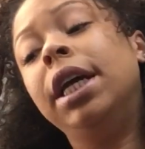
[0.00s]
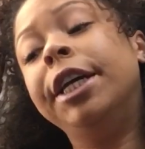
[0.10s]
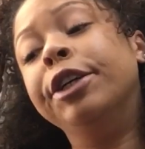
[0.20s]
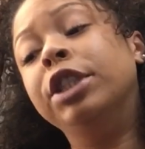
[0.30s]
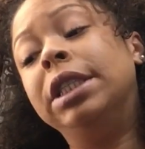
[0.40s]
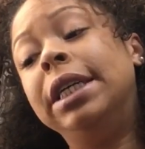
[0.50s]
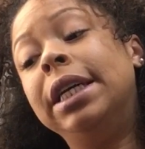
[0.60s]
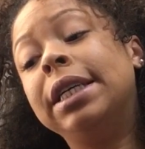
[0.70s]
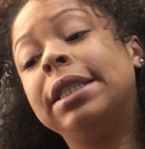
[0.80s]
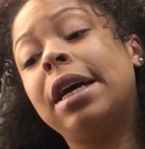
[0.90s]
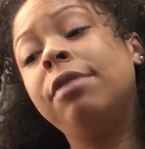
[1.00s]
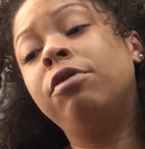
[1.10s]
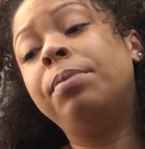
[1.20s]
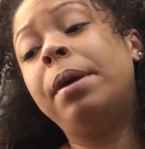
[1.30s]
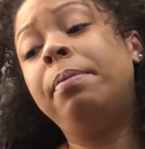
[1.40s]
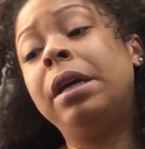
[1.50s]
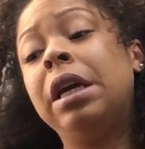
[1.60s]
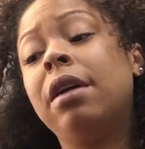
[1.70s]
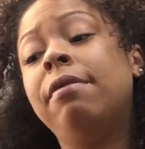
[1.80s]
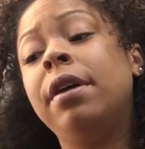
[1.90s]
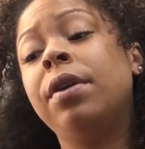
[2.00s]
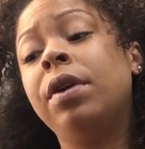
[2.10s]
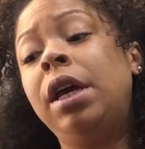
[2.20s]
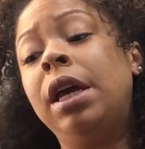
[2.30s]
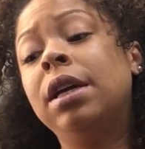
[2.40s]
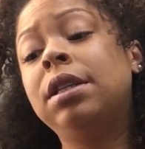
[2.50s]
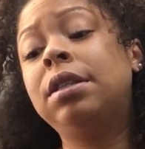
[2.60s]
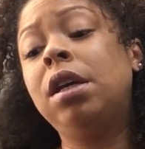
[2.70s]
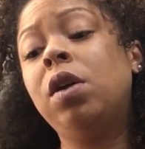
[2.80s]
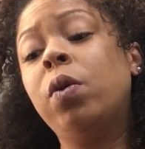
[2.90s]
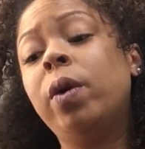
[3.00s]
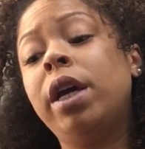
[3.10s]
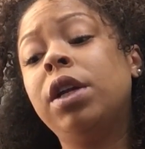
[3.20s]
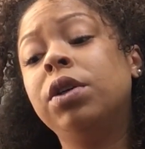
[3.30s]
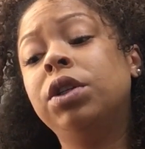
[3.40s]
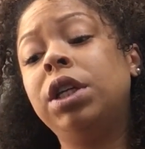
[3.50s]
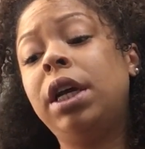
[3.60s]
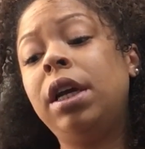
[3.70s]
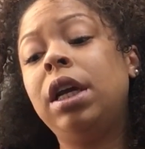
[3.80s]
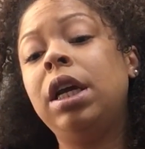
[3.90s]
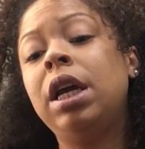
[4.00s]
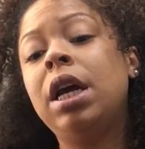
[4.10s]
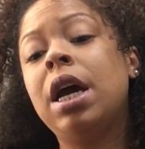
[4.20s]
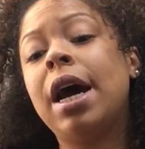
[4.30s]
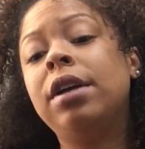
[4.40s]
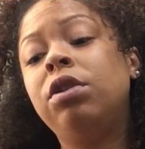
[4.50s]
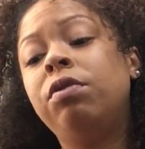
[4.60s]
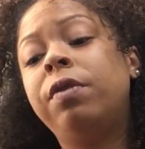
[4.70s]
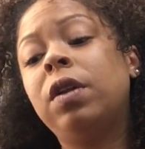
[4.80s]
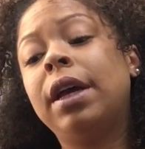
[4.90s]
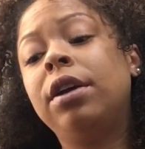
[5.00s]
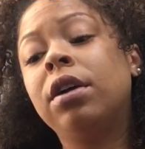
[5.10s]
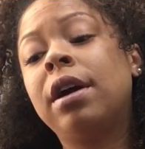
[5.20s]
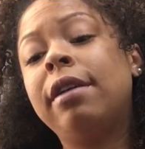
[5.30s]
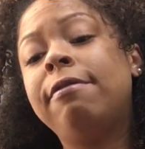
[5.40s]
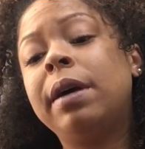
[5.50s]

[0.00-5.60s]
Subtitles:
energy, aside from it being a very single energy. I do feel like you're going to